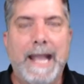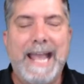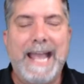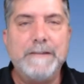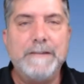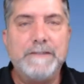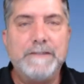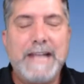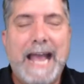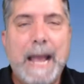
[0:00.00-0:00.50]

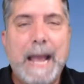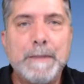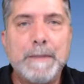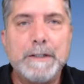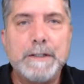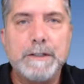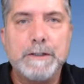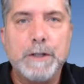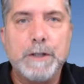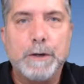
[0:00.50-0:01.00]
And if you
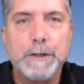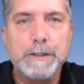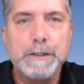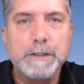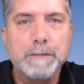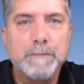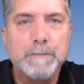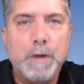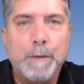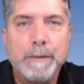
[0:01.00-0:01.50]
happen to
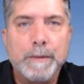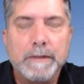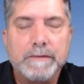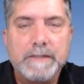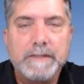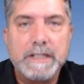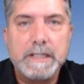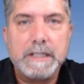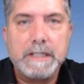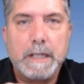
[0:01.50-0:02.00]
notice a moment of
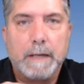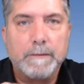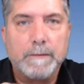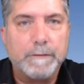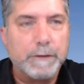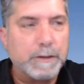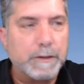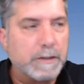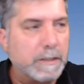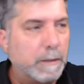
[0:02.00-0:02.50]

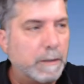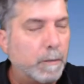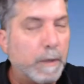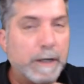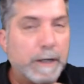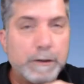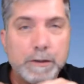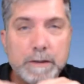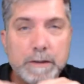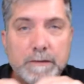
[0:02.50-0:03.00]
discomfort
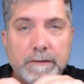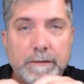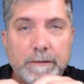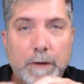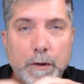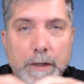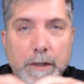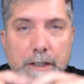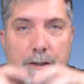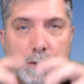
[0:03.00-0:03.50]
somewhere, just
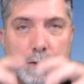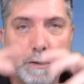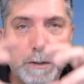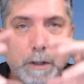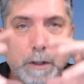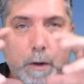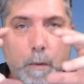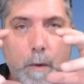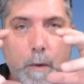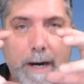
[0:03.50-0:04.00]
focus your
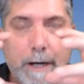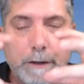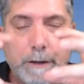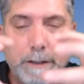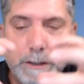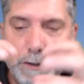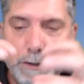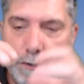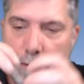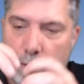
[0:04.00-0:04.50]

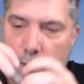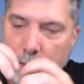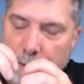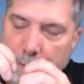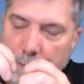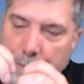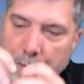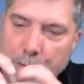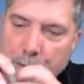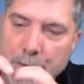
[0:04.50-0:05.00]
awareness to
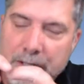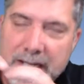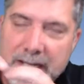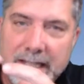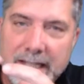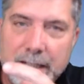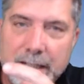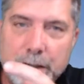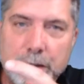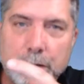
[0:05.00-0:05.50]
it.
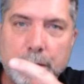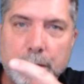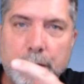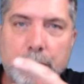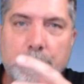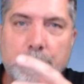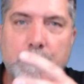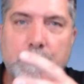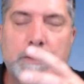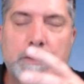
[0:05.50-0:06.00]
Breathe into it
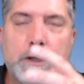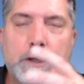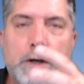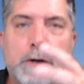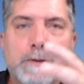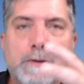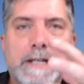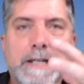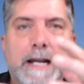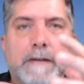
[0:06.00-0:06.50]
through the
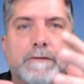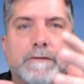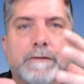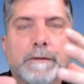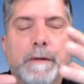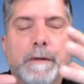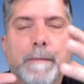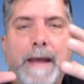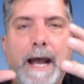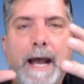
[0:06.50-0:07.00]
nose and out
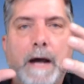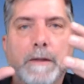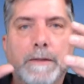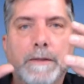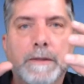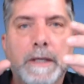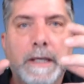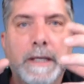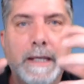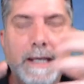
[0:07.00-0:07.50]
from the
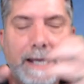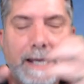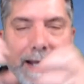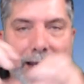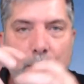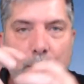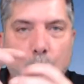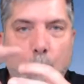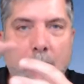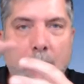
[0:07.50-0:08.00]
mouth,
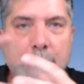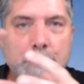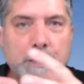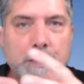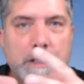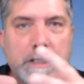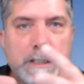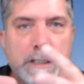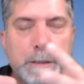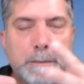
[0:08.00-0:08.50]
and watch
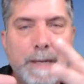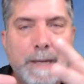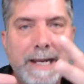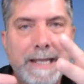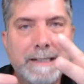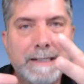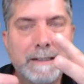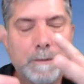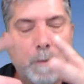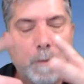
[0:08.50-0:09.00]
it
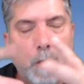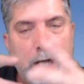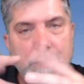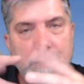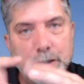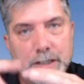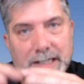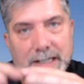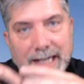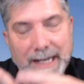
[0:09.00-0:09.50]
expand and
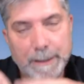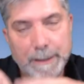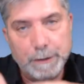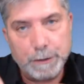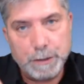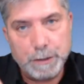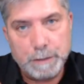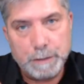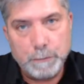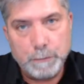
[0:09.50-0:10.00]
watch the
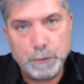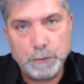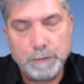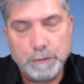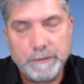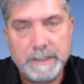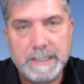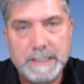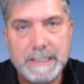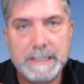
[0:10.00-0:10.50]
energy
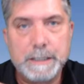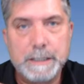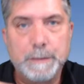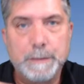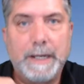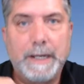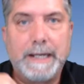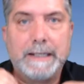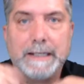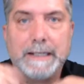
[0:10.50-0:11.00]
move and
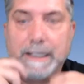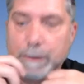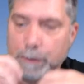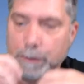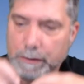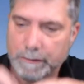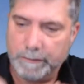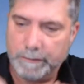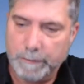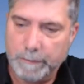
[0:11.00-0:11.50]
dissipate, and
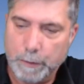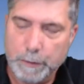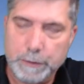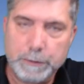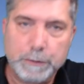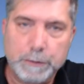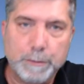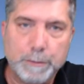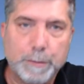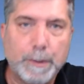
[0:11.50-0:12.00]
just
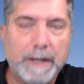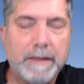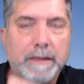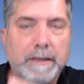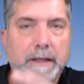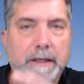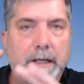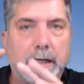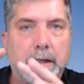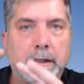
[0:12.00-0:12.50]
focus your breath
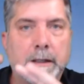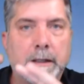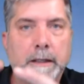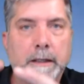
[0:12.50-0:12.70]
there.